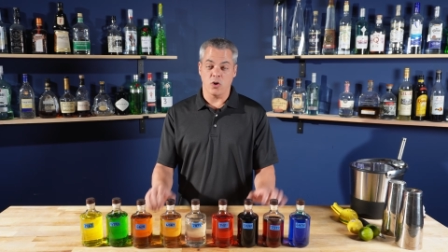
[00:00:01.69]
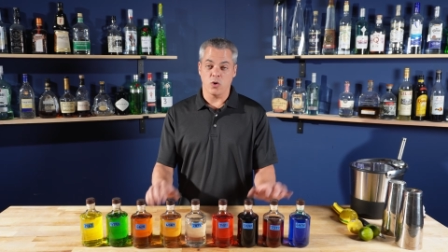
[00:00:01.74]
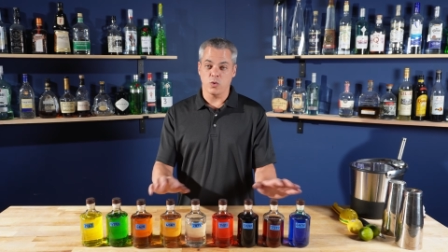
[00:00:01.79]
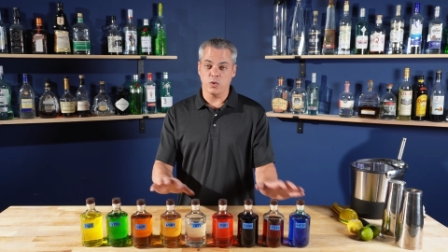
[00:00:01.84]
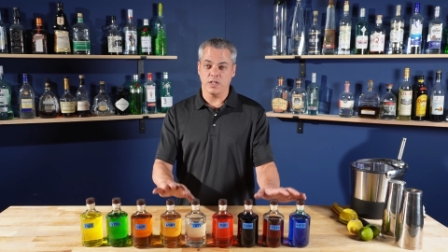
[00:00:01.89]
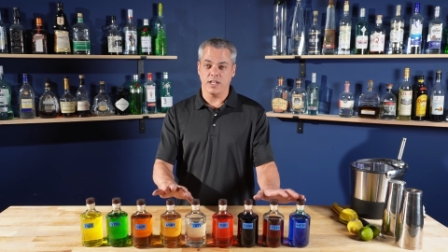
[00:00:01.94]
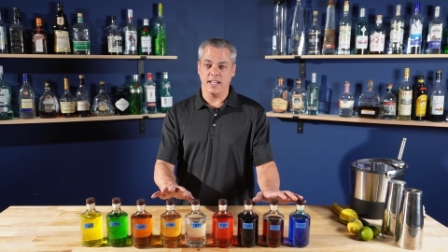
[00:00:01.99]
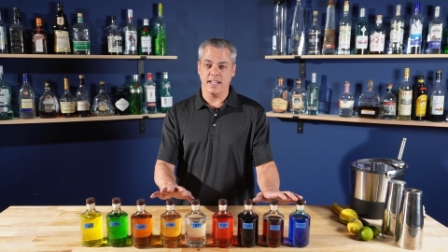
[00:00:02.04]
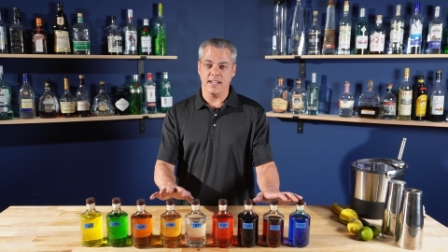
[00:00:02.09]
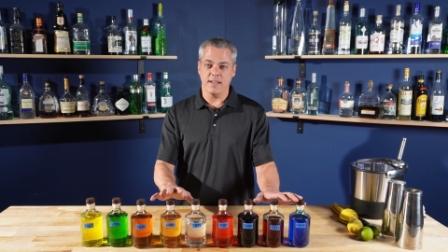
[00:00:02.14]

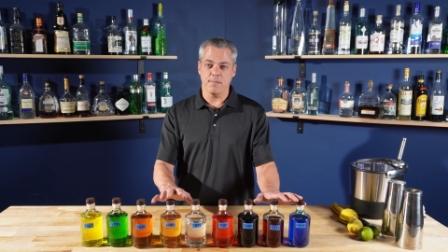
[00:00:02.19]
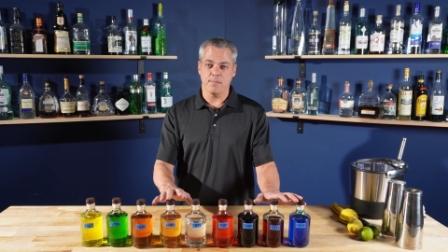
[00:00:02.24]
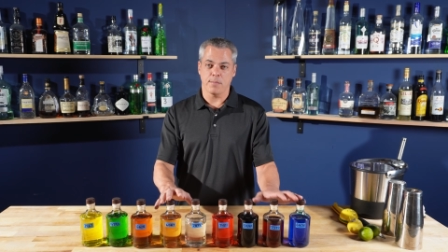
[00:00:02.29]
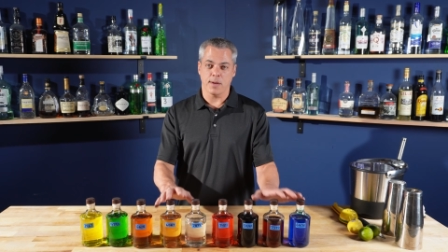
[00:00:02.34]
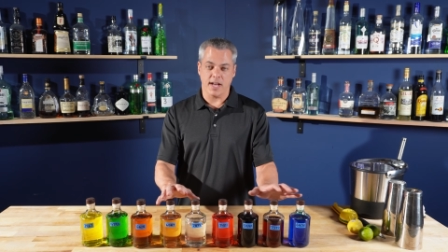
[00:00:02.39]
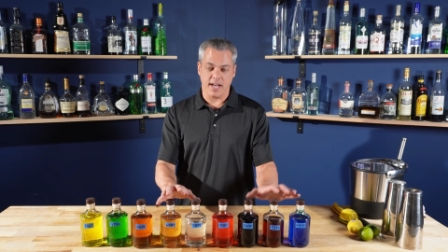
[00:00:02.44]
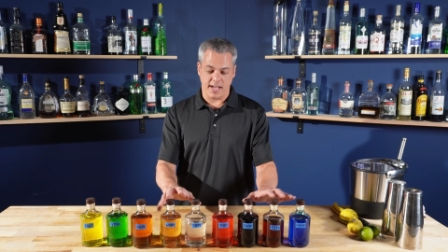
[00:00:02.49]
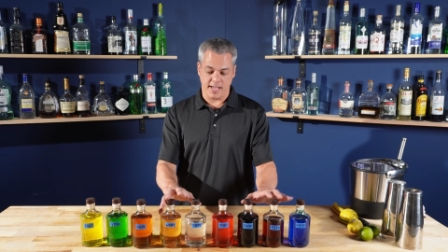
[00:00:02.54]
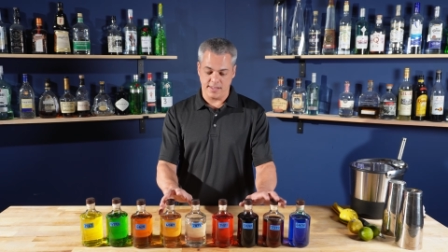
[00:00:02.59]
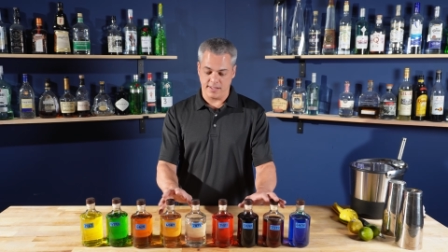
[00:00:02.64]
only
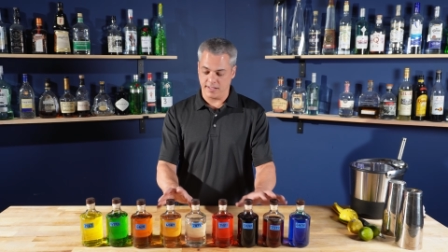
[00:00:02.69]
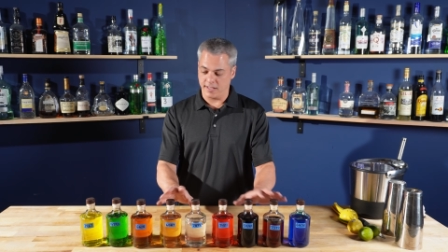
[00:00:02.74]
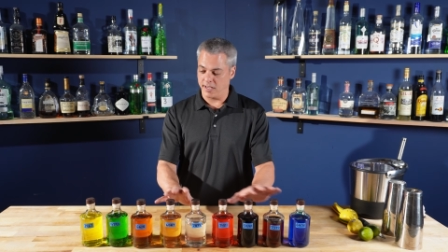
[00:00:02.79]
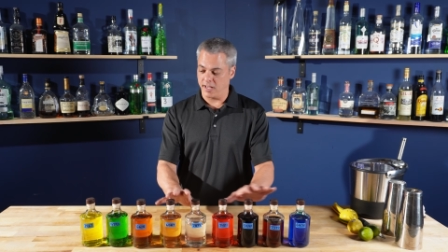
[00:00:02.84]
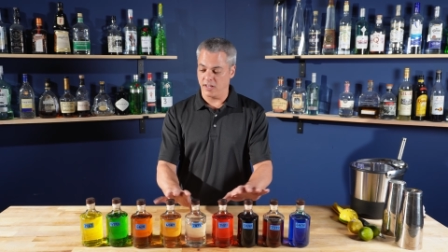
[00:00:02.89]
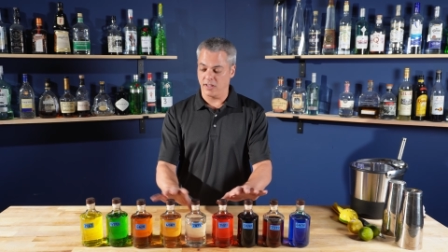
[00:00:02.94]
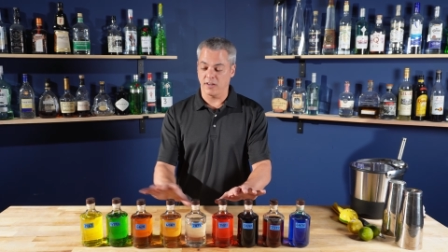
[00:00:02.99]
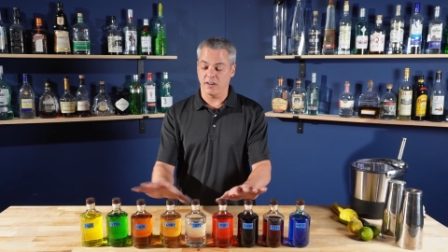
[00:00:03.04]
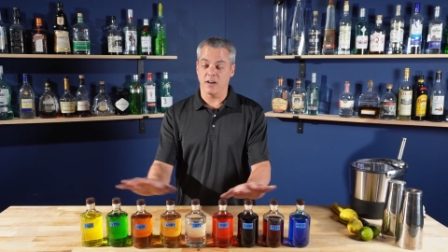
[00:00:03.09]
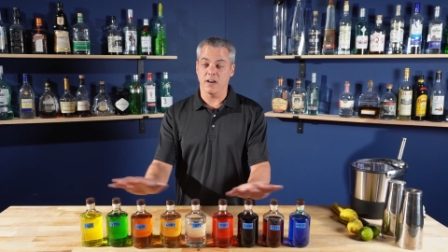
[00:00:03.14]
by the
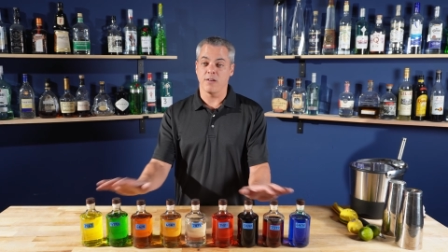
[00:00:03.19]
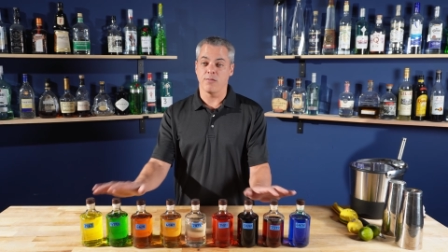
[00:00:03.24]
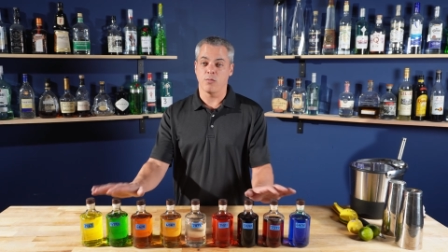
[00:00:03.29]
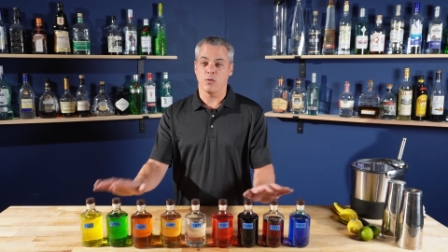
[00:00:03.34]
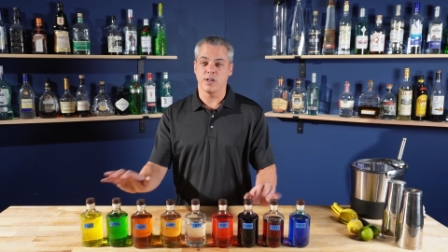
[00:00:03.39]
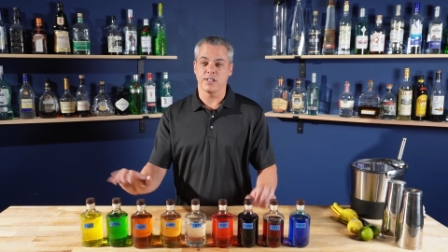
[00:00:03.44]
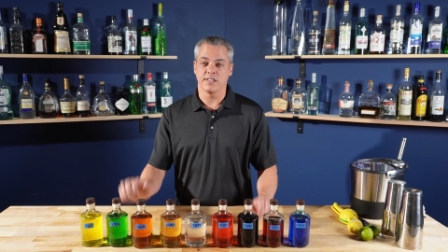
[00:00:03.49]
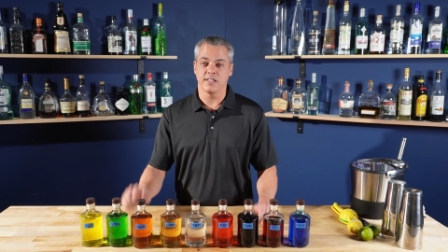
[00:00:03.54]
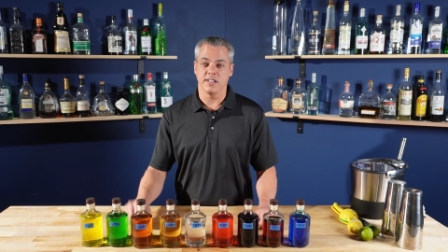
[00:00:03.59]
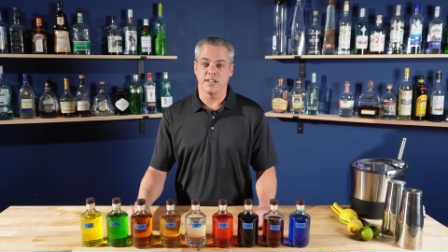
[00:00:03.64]
color of
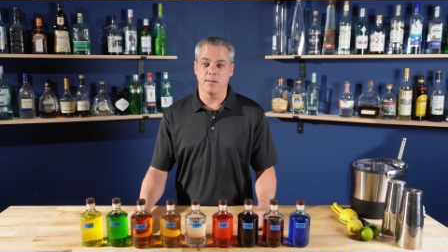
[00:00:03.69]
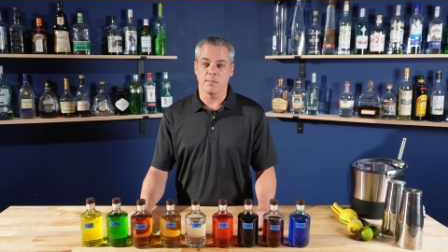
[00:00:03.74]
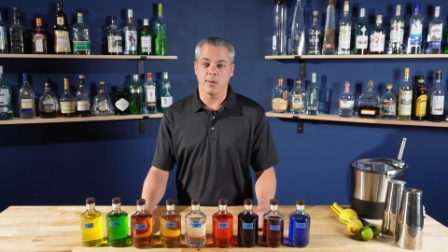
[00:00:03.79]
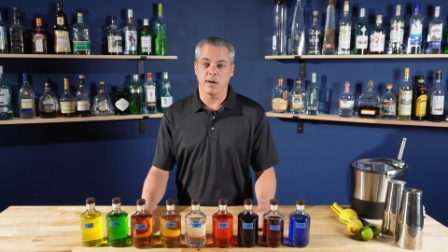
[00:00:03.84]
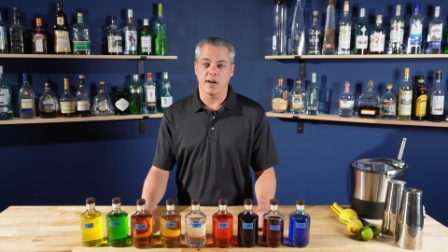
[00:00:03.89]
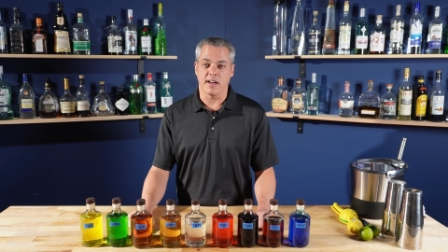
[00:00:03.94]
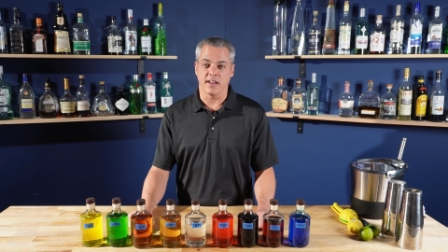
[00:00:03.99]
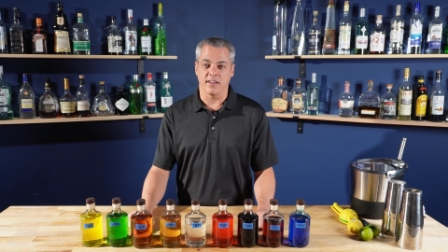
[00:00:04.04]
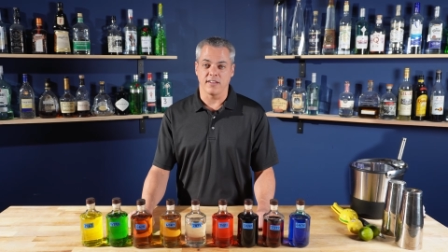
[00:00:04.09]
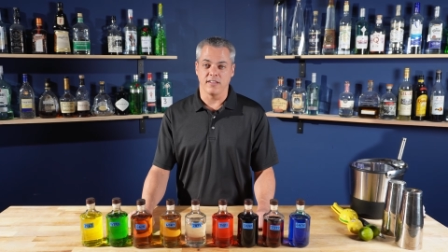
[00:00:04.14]
what's in the
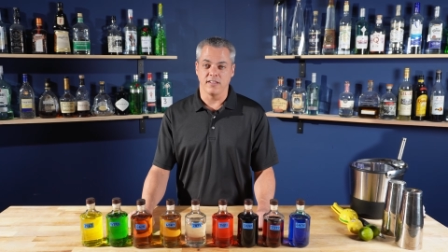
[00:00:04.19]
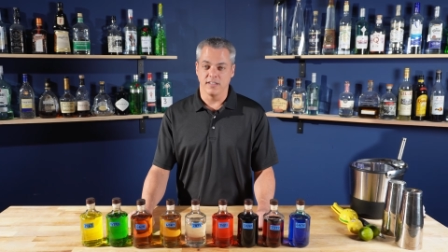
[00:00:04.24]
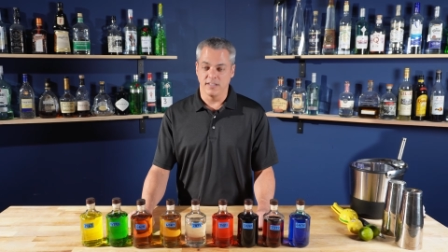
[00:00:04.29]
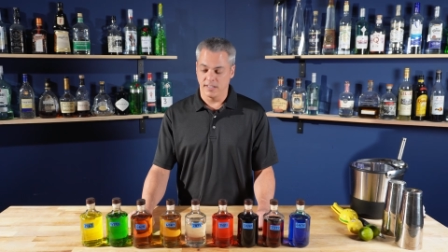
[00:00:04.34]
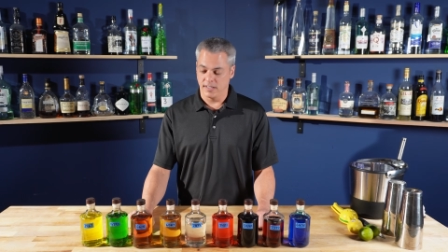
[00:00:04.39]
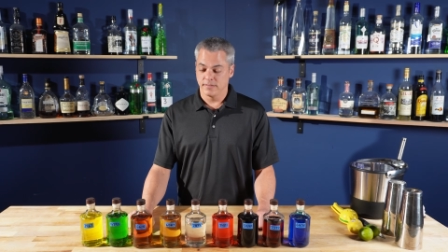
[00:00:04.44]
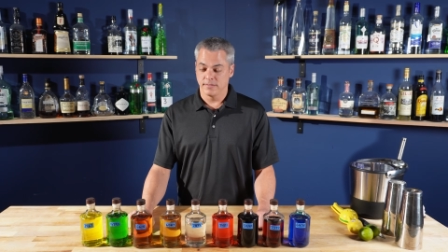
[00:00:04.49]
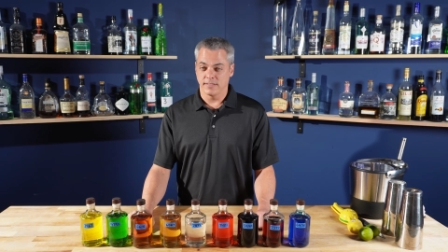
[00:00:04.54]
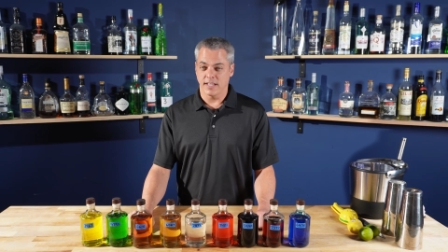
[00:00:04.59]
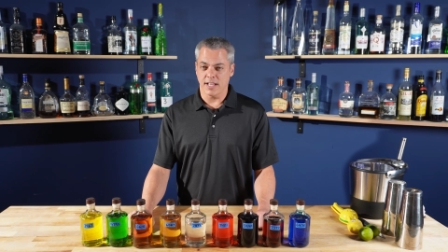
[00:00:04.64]
bottle?
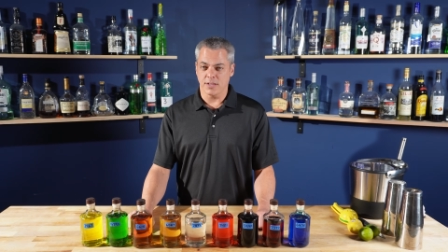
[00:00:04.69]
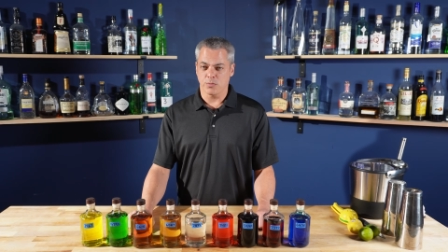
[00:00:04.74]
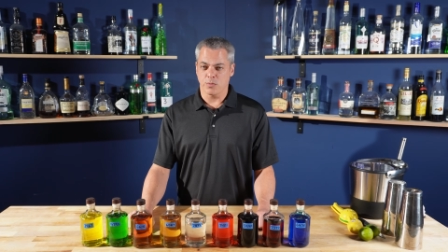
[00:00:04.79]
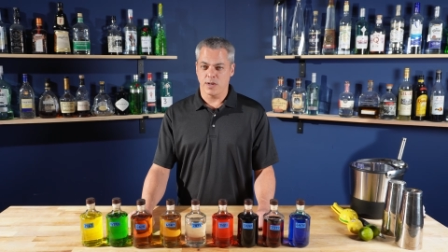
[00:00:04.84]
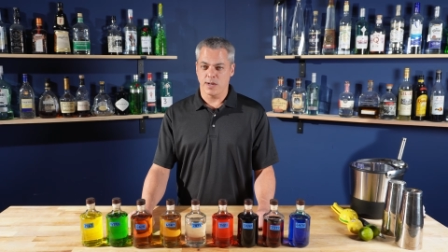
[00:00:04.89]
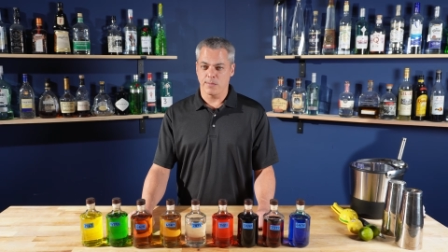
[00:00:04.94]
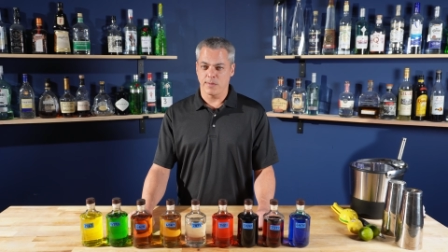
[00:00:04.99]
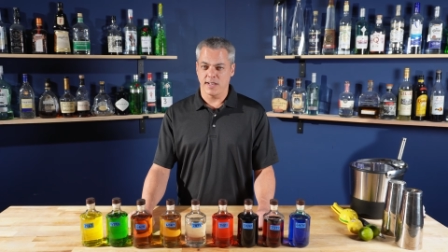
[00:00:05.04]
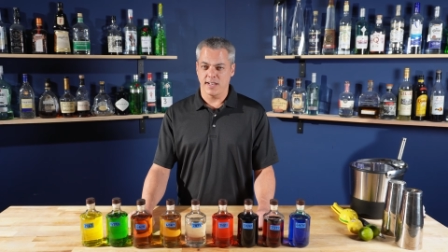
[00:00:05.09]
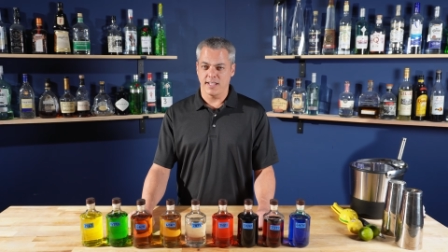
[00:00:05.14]
That's what
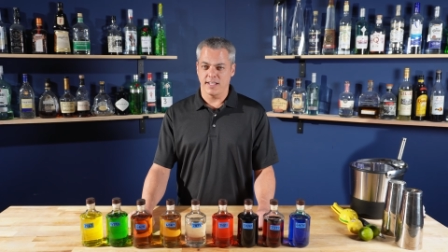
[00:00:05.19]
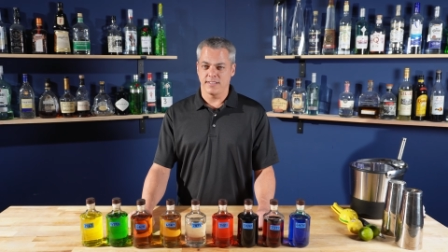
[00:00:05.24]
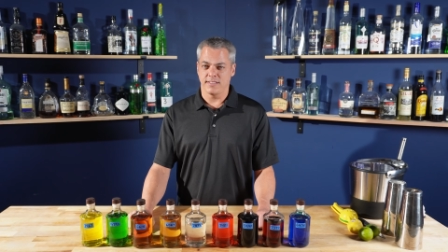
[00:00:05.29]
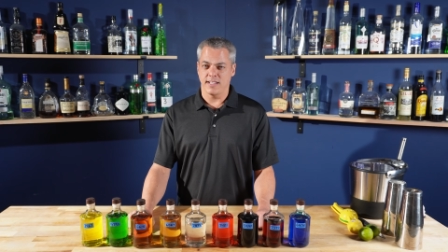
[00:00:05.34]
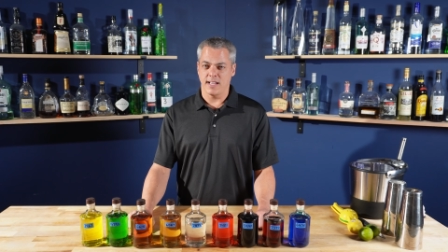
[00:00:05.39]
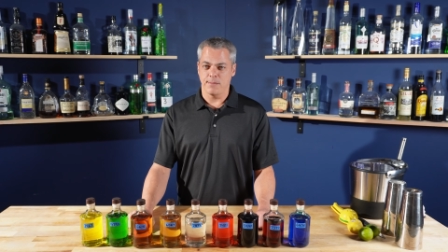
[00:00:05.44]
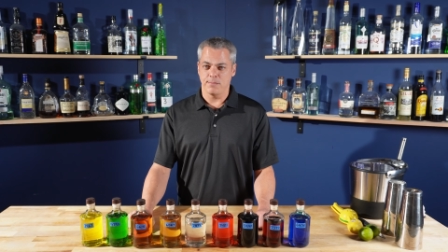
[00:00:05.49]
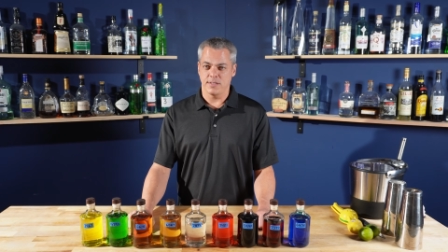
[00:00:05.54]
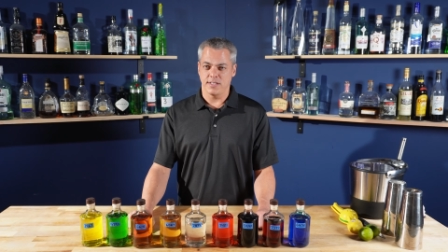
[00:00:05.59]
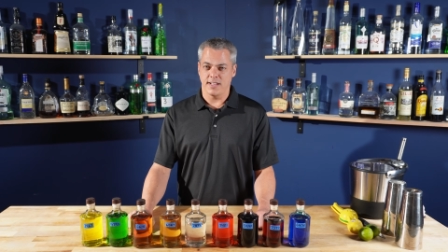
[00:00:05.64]
I'm going to
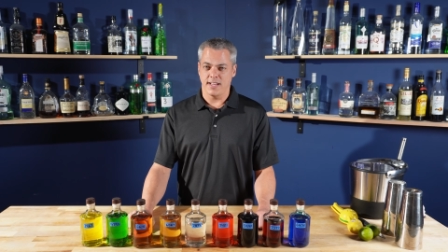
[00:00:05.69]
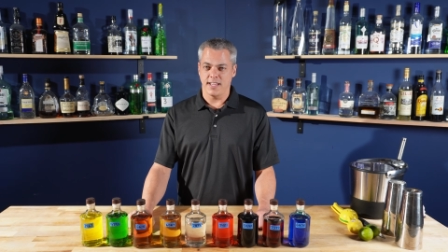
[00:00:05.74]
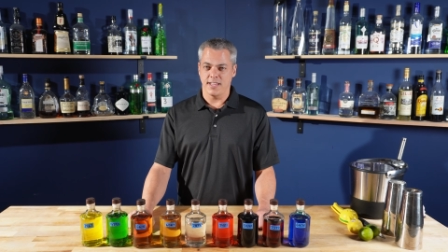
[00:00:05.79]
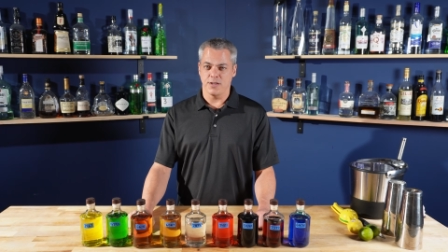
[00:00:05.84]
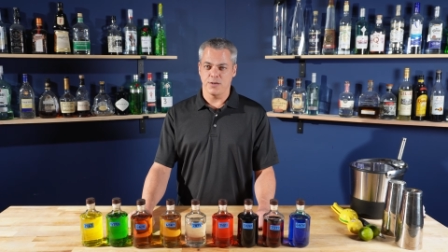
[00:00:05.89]
attempt today